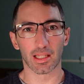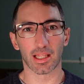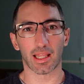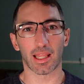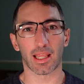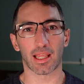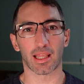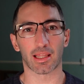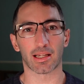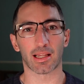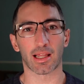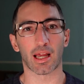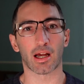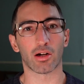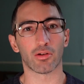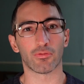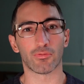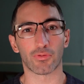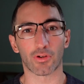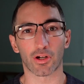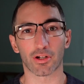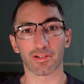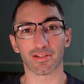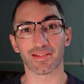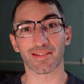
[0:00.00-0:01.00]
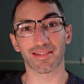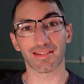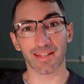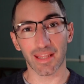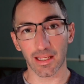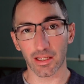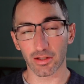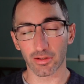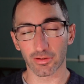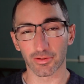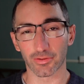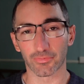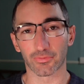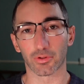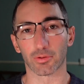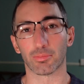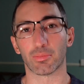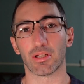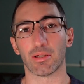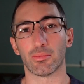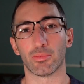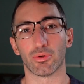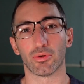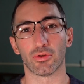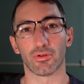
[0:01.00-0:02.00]
and how fonts scale for
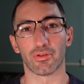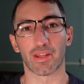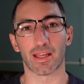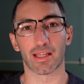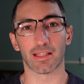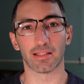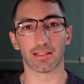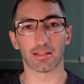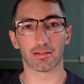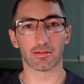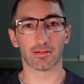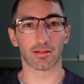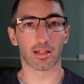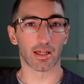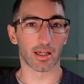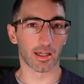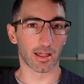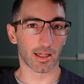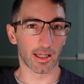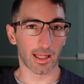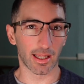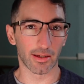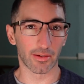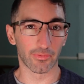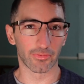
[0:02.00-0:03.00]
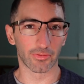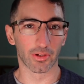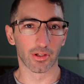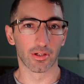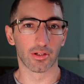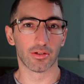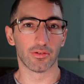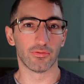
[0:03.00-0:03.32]
people that have